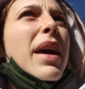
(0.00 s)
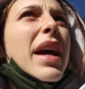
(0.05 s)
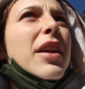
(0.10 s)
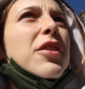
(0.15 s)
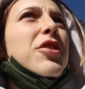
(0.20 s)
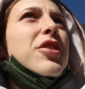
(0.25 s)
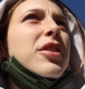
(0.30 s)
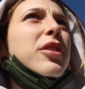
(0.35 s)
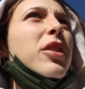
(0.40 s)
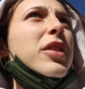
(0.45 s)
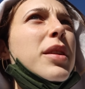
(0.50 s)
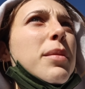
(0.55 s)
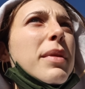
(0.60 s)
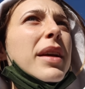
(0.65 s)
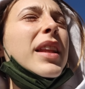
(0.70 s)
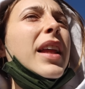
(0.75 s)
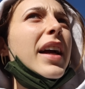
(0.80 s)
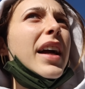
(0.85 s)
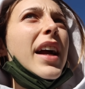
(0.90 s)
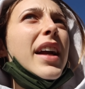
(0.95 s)
man just looked at
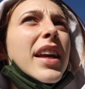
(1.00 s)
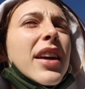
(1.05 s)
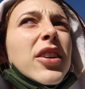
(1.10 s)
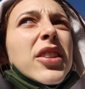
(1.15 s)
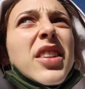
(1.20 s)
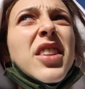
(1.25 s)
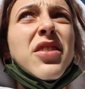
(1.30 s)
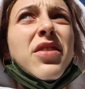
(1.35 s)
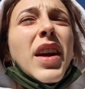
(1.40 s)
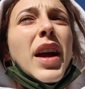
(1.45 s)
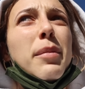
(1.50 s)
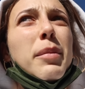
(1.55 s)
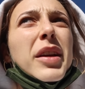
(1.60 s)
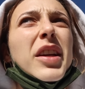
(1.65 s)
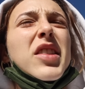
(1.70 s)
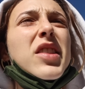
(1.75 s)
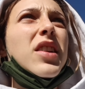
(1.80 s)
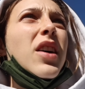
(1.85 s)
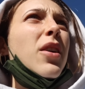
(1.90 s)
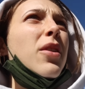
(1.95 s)
me like I killed his
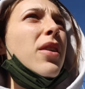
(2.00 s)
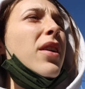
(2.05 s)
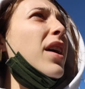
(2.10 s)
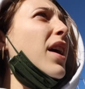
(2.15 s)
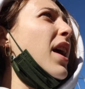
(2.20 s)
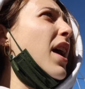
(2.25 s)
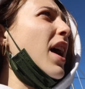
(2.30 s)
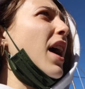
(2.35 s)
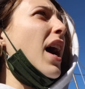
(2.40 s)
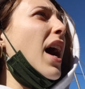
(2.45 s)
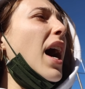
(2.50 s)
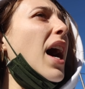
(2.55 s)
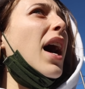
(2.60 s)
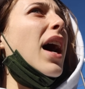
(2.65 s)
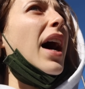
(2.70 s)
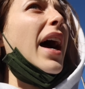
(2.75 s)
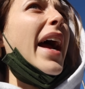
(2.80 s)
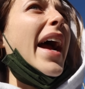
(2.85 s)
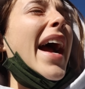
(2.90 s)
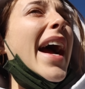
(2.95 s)
family. So uh,
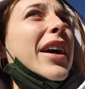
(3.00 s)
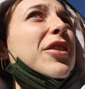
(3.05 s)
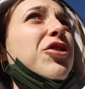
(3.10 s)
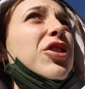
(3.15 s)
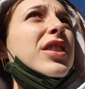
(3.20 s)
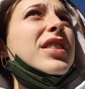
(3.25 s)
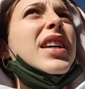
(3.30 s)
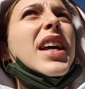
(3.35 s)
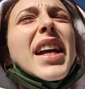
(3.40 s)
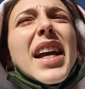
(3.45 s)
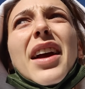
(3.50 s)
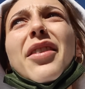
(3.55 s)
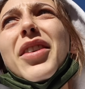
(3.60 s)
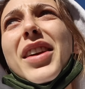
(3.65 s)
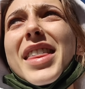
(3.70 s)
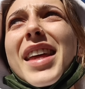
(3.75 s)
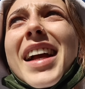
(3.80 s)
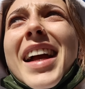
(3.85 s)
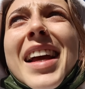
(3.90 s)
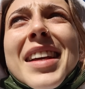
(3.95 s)
I actually take everything